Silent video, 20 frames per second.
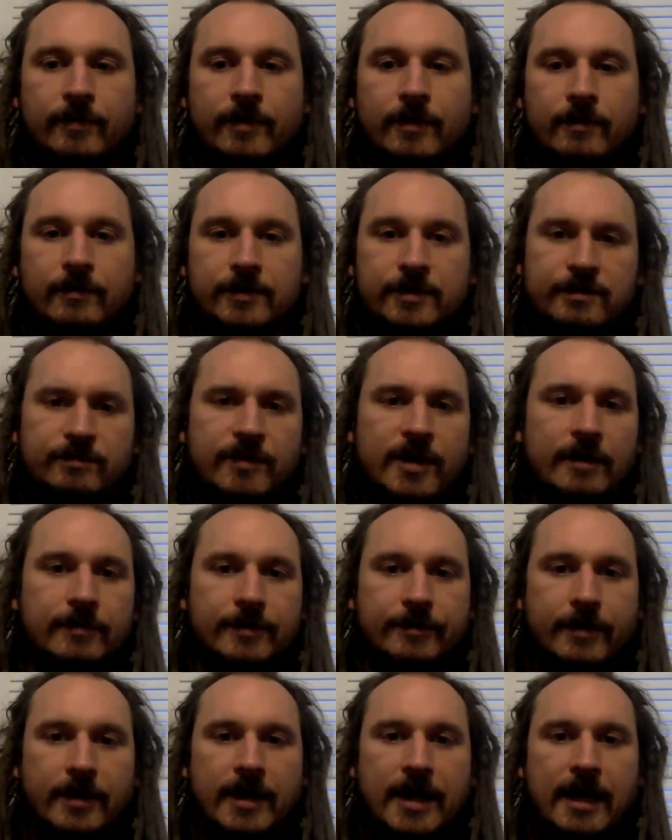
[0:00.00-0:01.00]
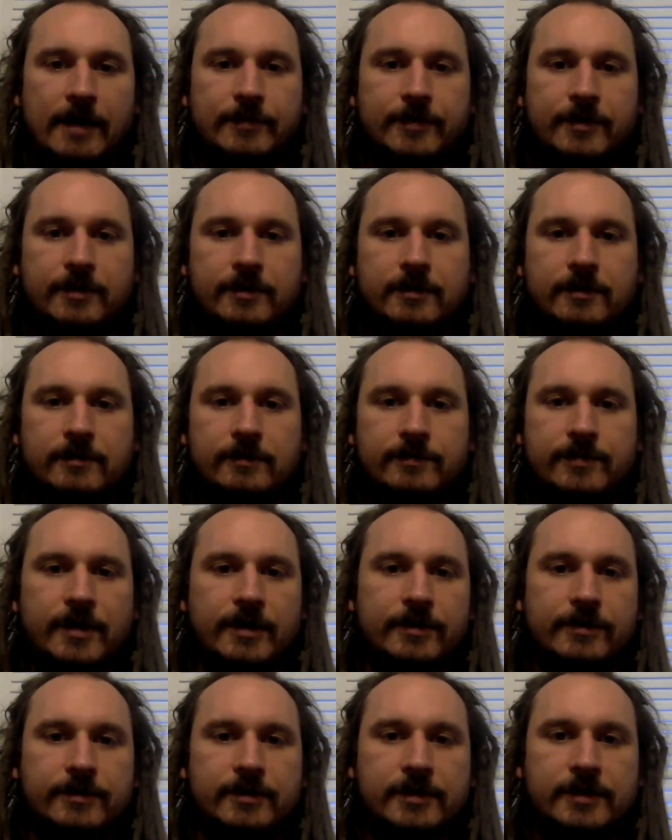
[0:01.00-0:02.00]
which is probably what happened. It
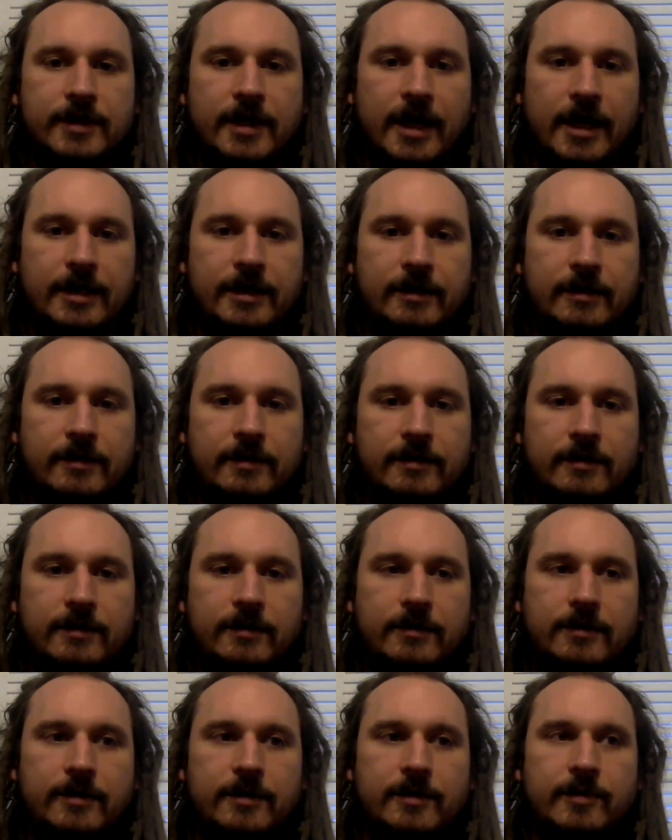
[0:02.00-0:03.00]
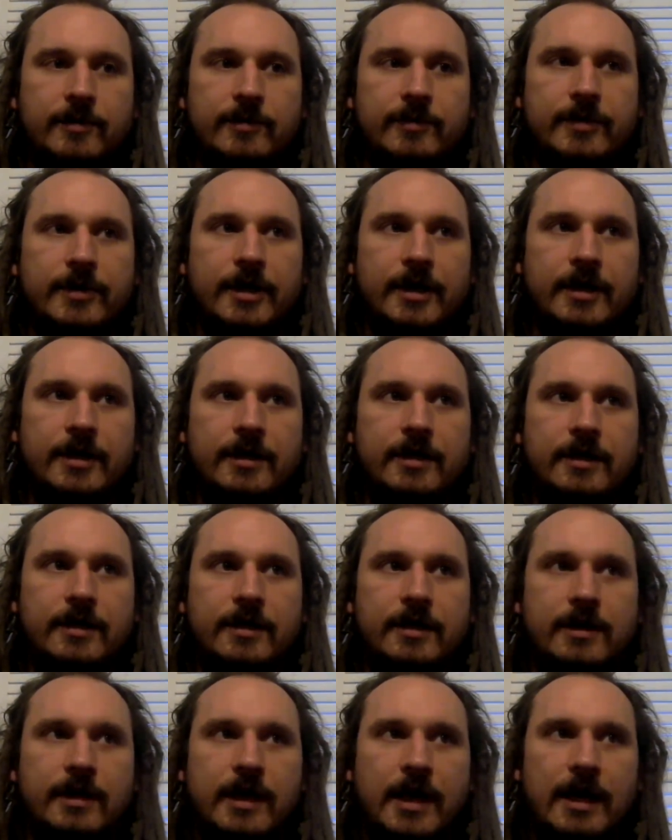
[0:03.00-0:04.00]
probably was just hiding. But
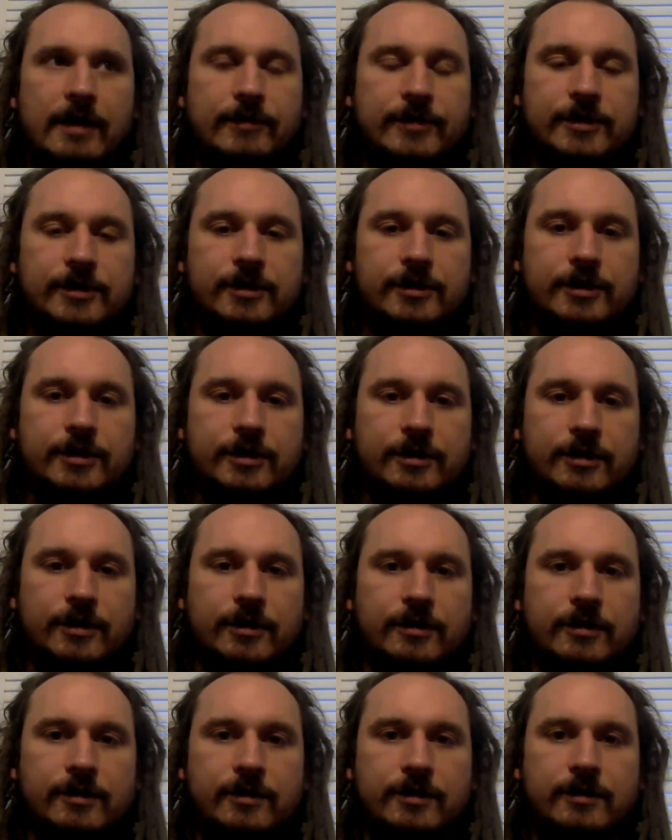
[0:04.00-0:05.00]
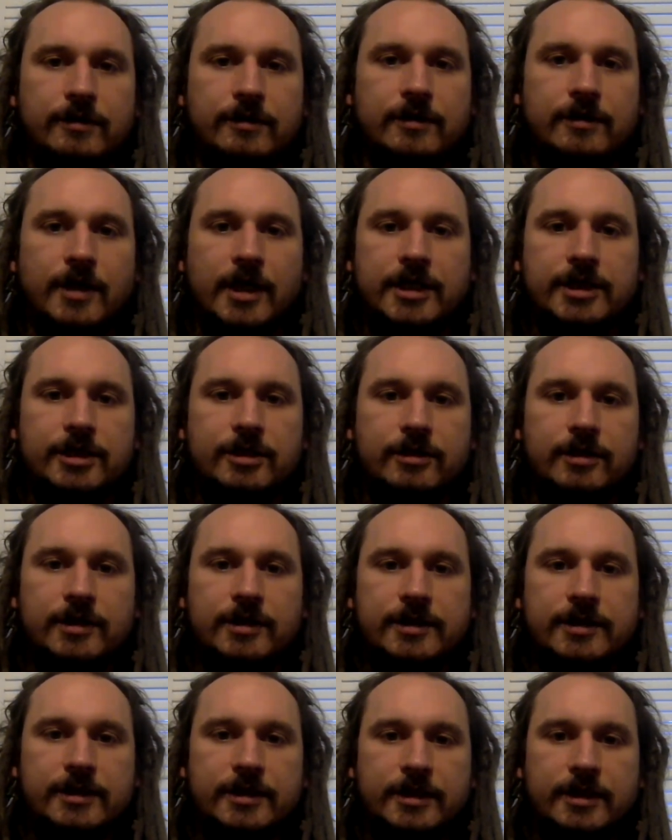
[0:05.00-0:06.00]
I wasn't sure. I just couldn't
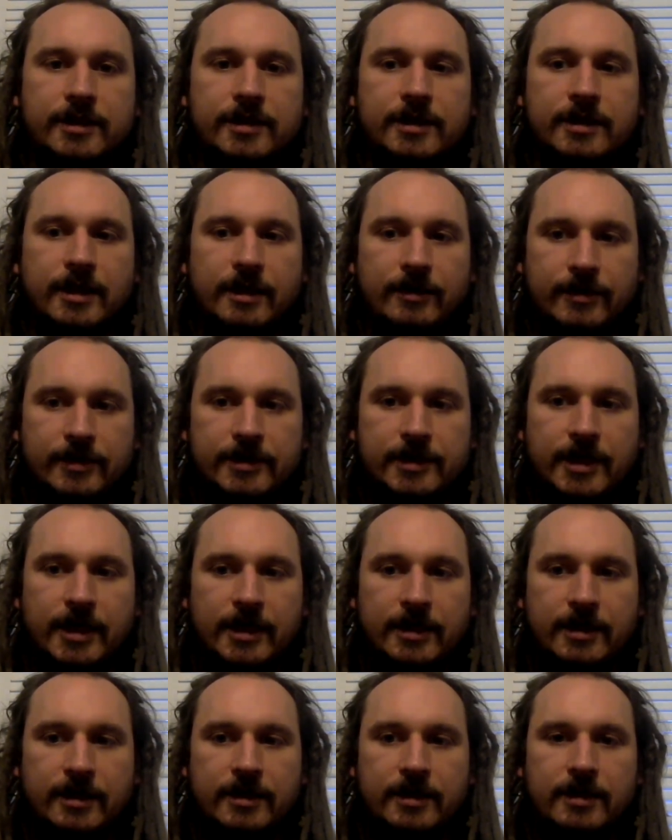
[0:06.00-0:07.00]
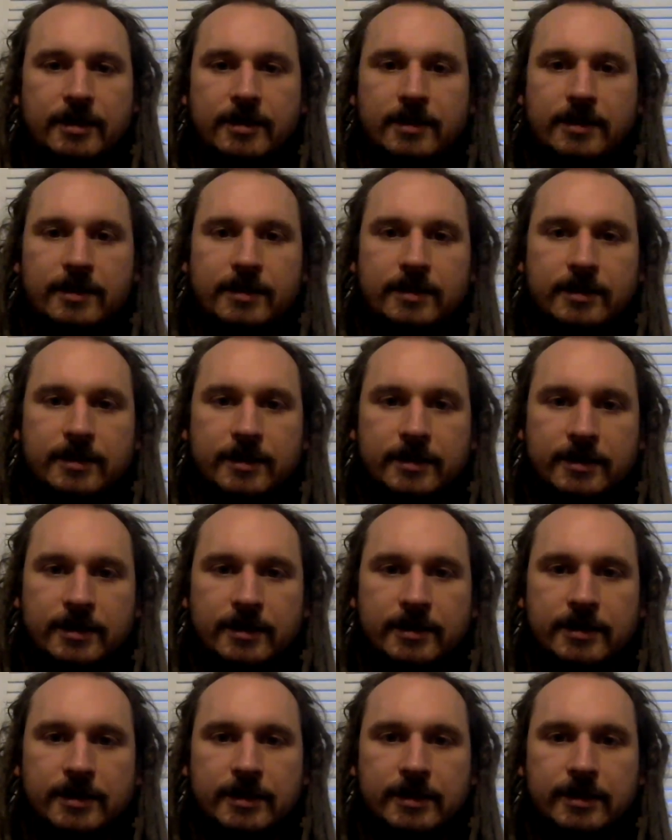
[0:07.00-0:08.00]
see it, and I was like, this
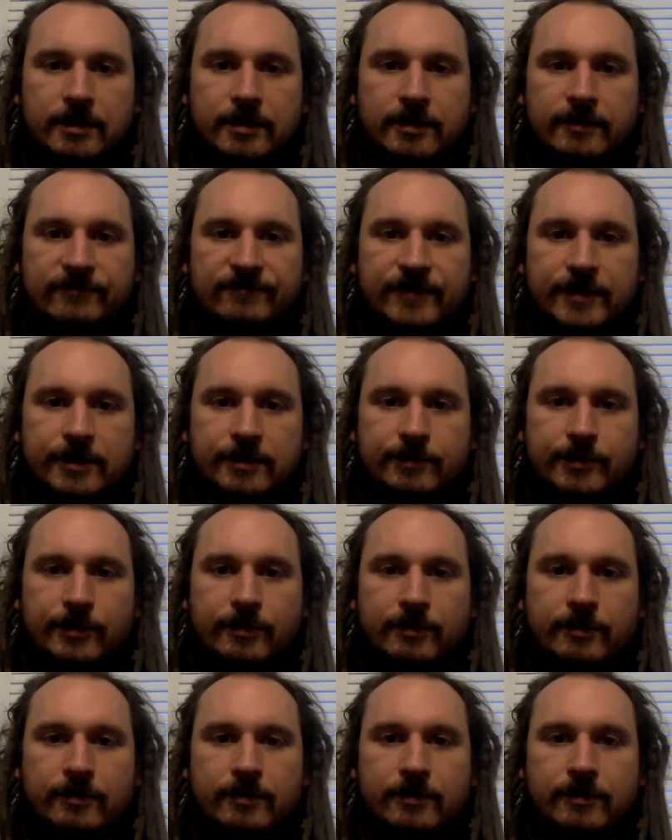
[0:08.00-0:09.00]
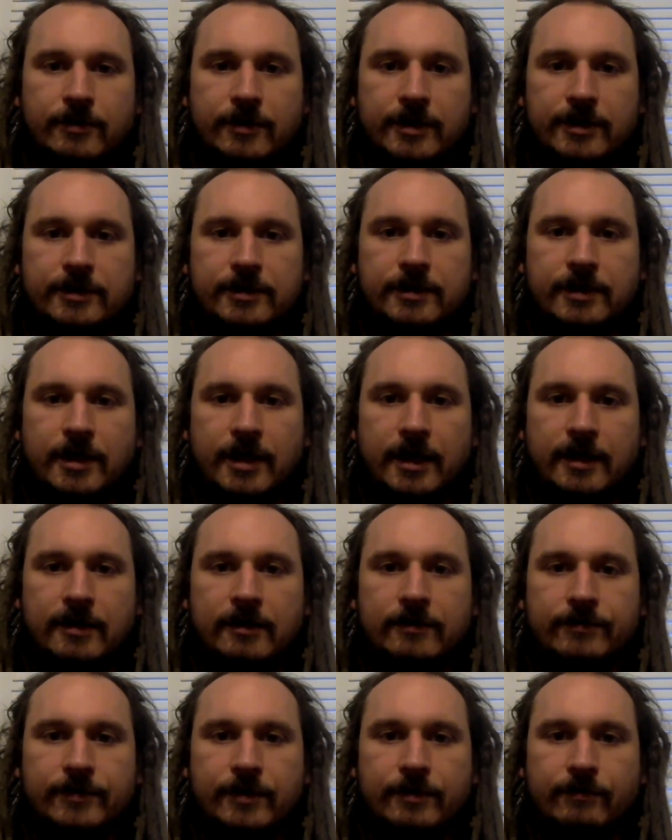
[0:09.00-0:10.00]
thing's either invisible or it's
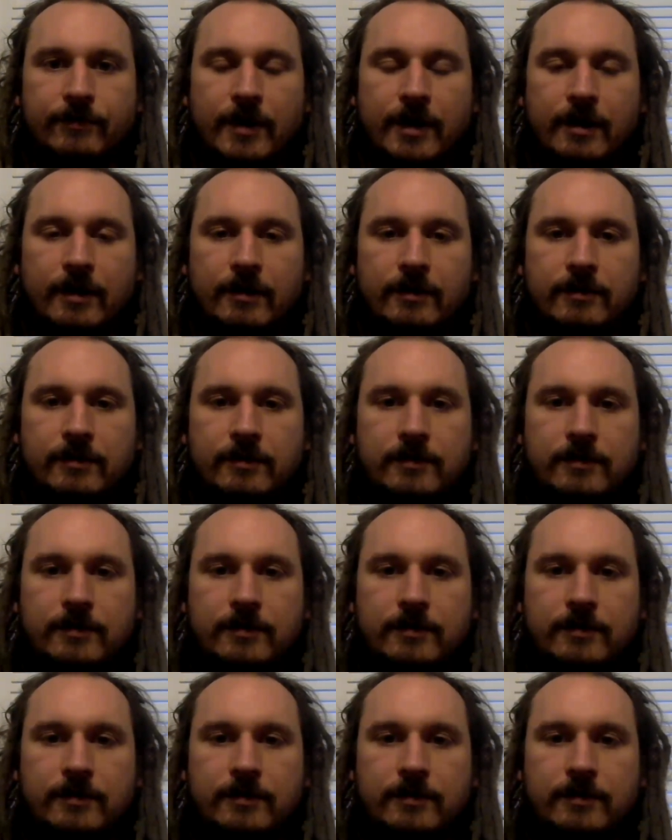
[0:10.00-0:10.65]
hiding really well.